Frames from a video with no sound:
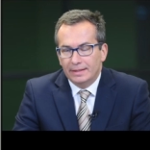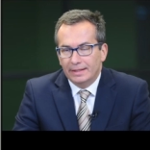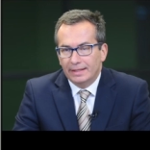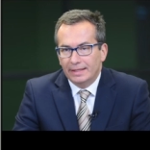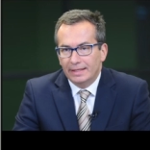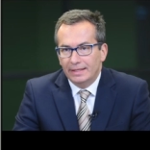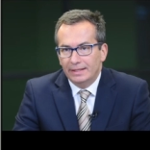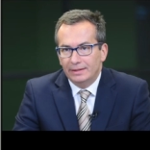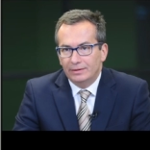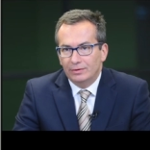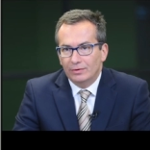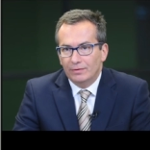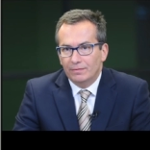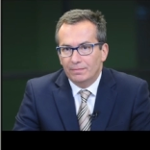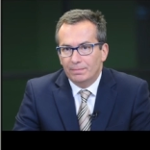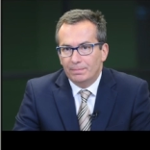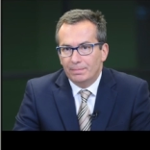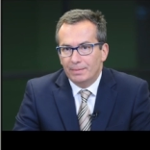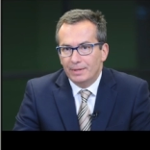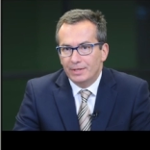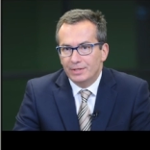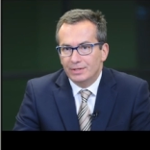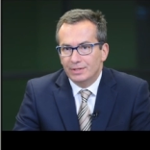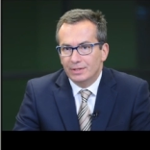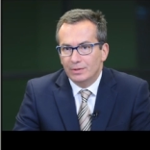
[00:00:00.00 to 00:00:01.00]
rate of
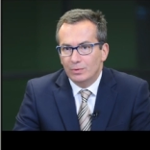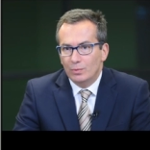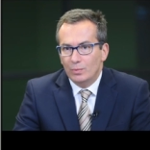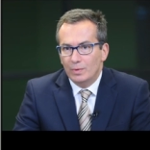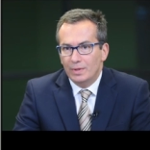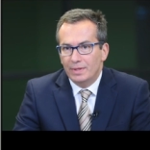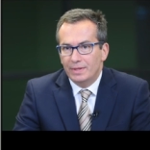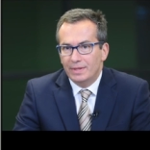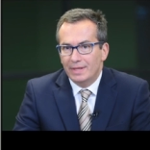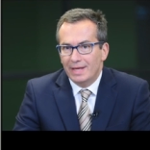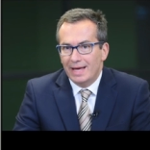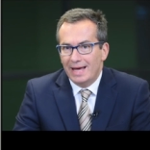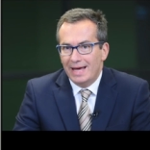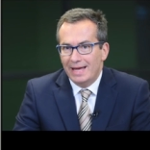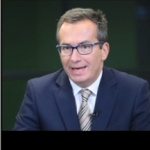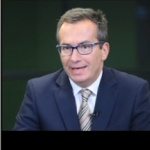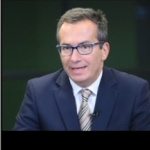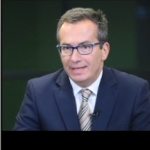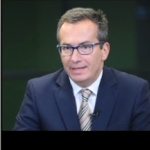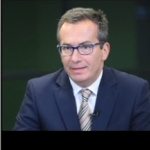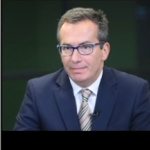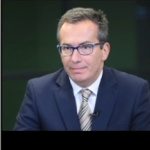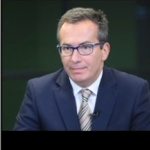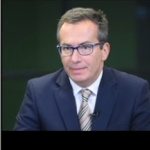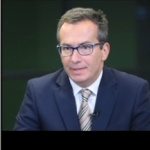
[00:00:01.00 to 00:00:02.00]
patients with
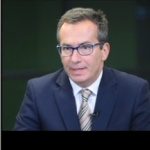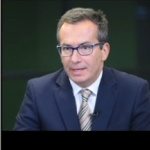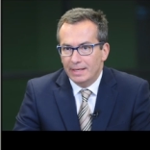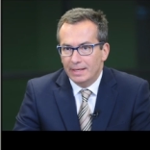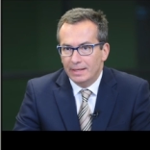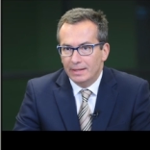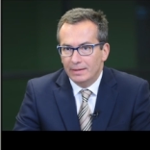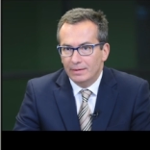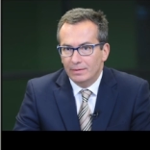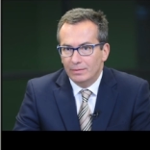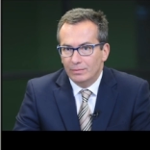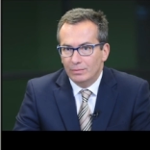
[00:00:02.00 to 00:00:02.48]
anemia